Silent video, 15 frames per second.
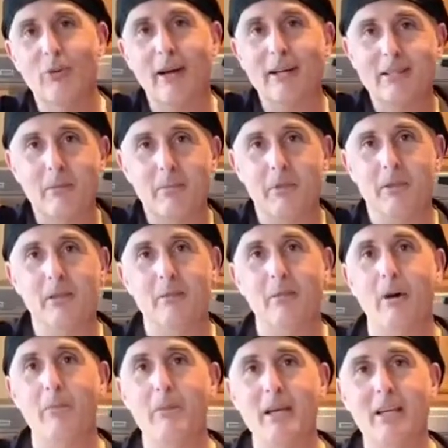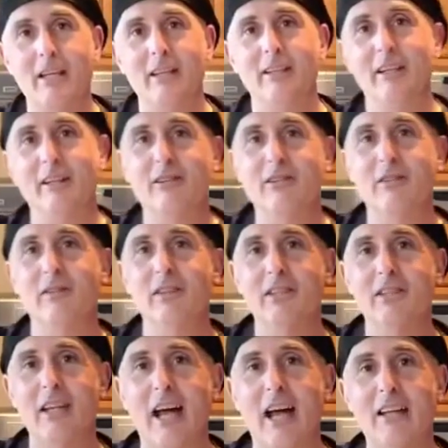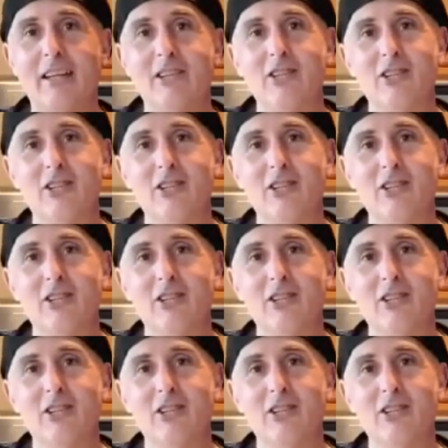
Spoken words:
recipe about making layers of lasagna,